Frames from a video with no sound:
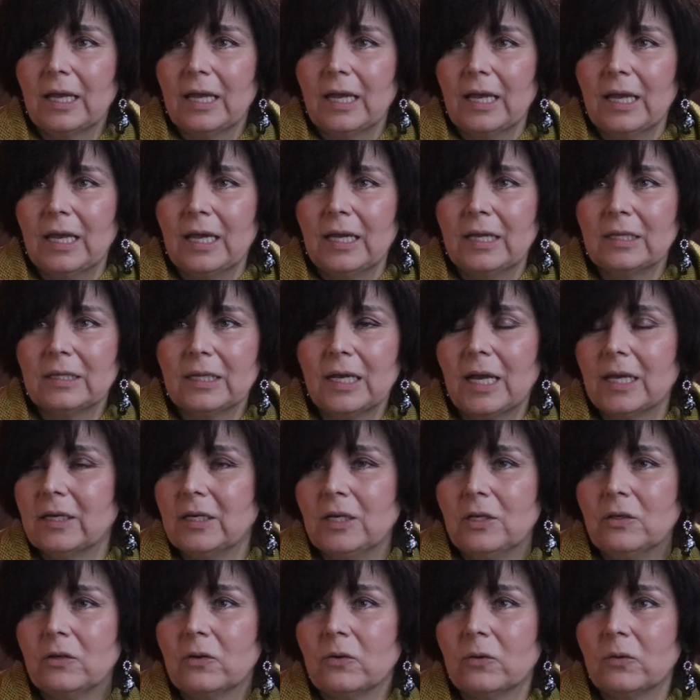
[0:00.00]
And I
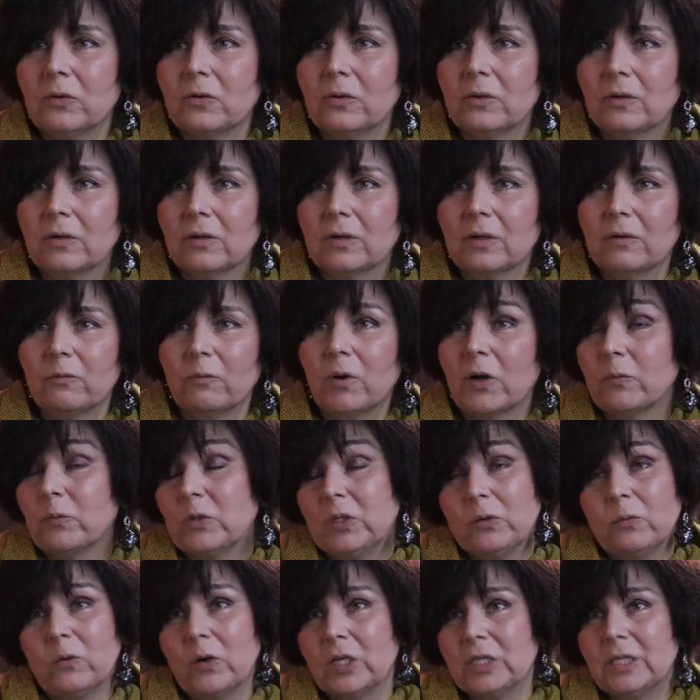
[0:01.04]
didn't know
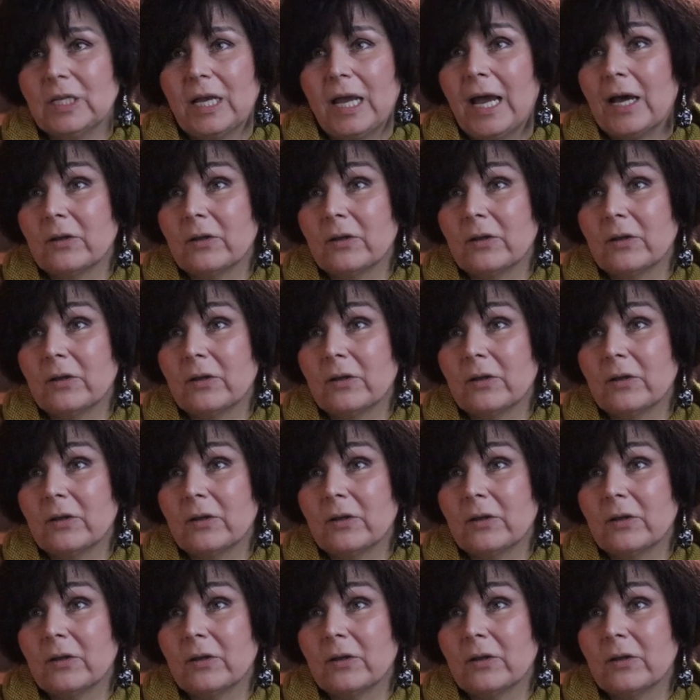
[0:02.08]
what the